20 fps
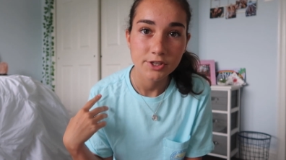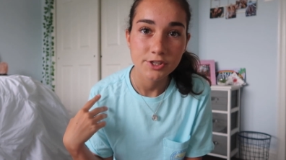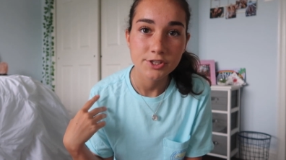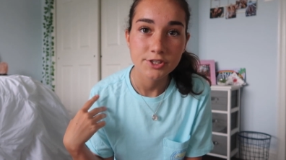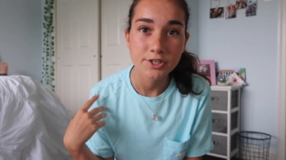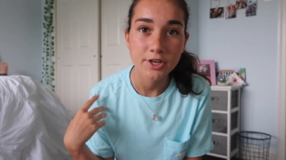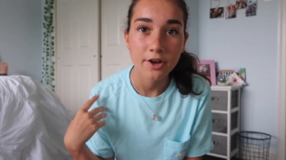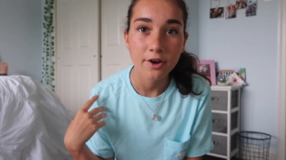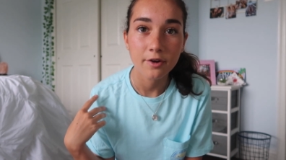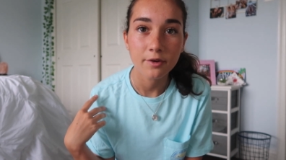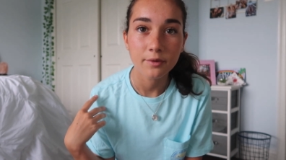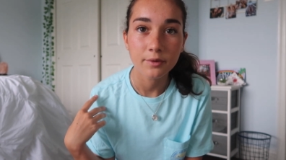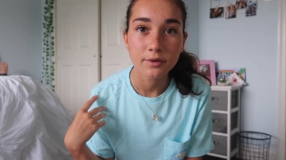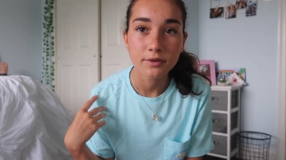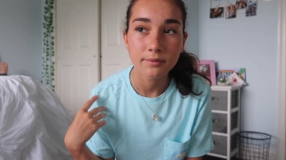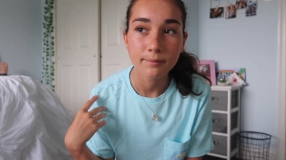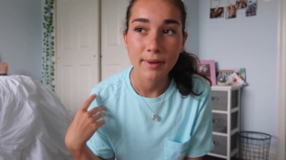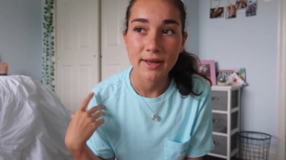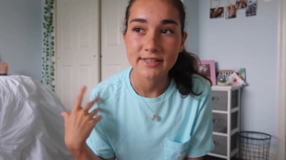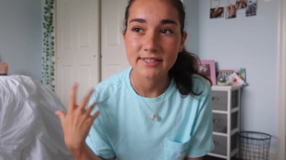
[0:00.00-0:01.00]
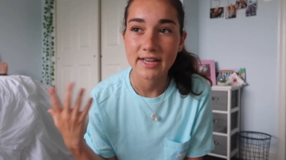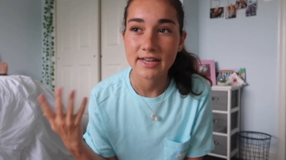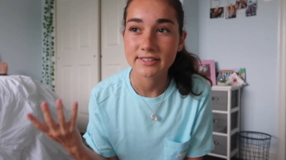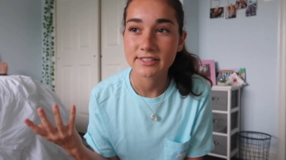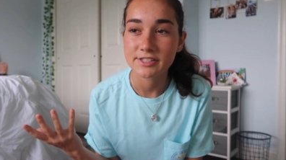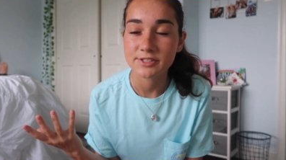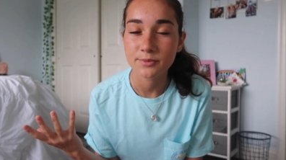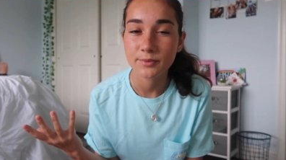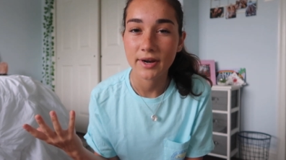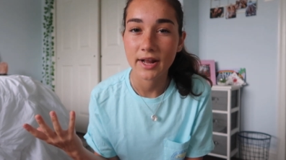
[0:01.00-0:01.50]
So my dad
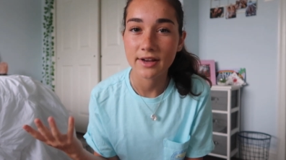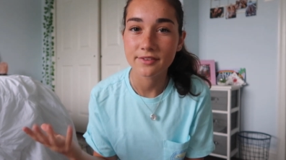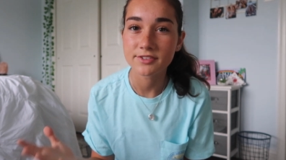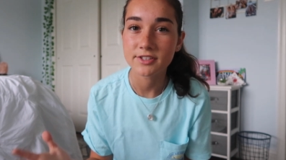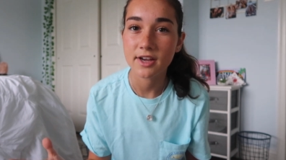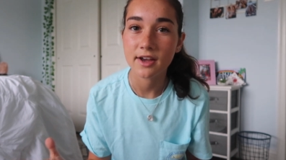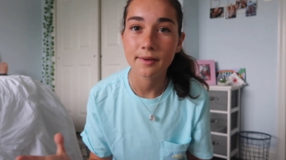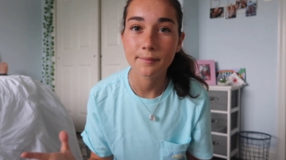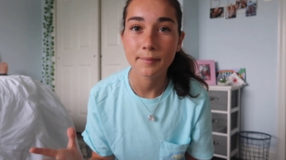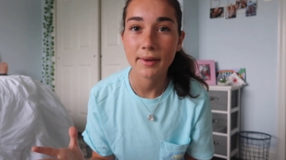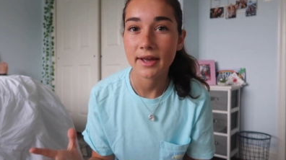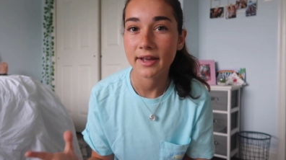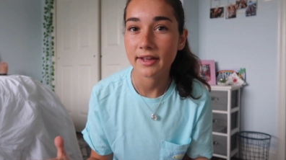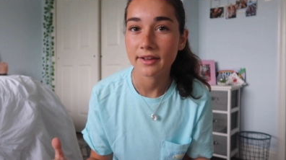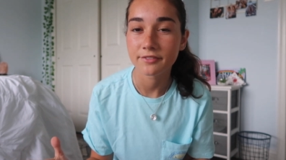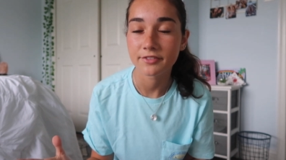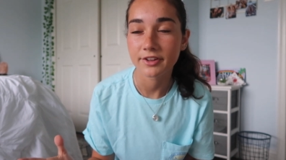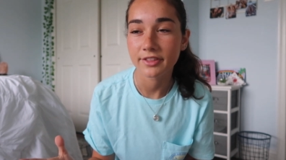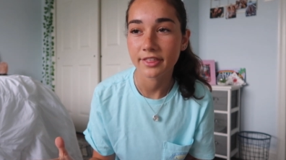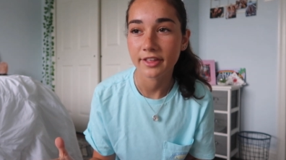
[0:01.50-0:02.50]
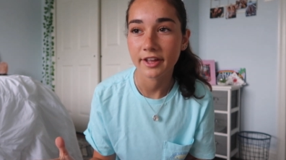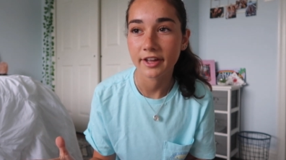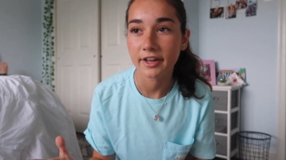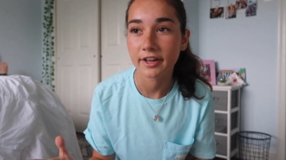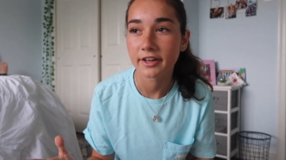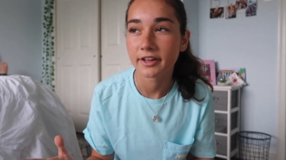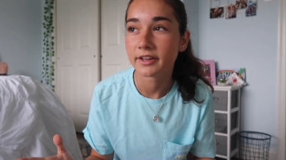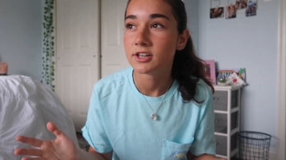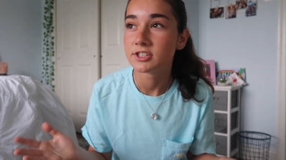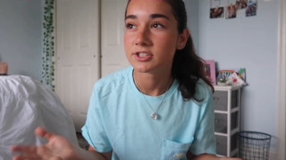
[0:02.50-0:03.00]
doesn't want to have to unpack
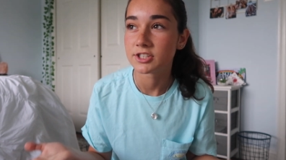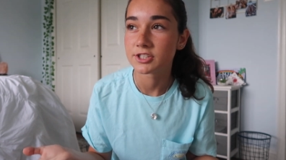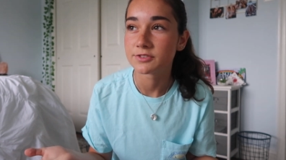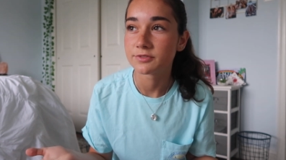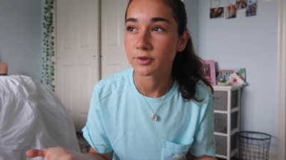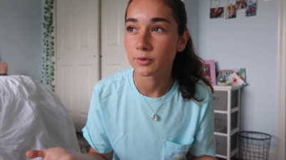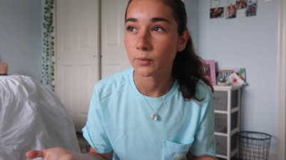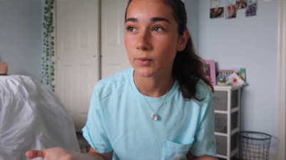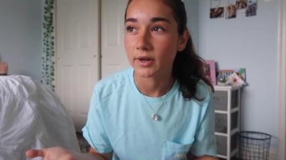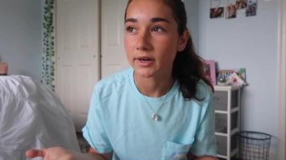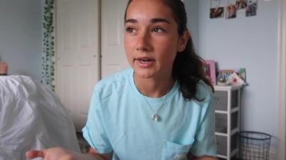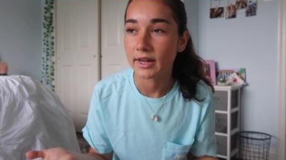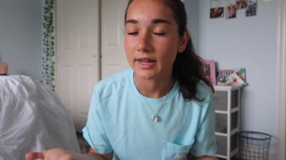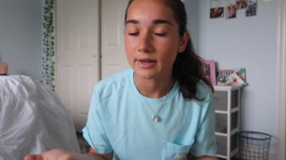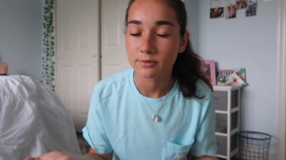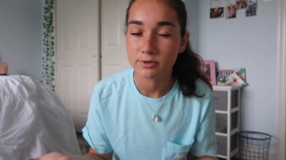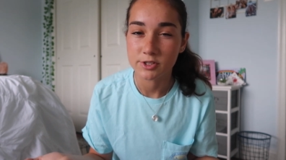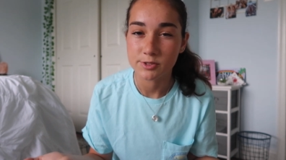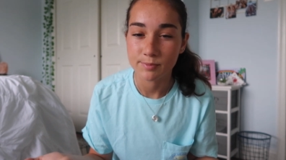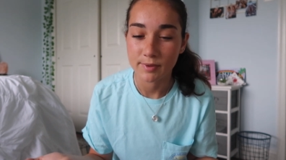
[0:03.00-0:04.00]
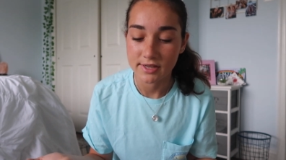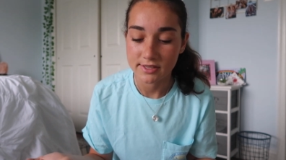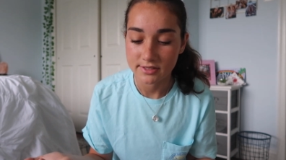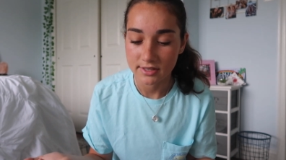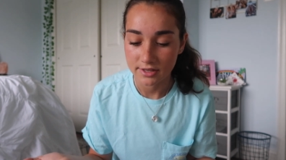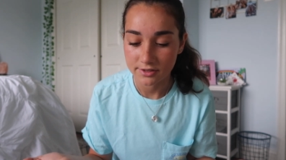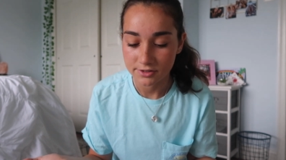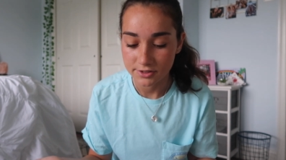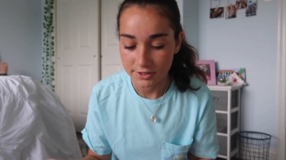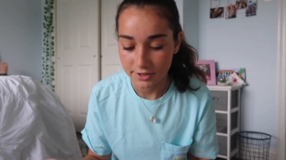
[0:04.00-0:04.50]
everything just for one night, which makes
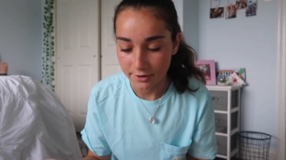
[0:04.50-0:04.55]
sense.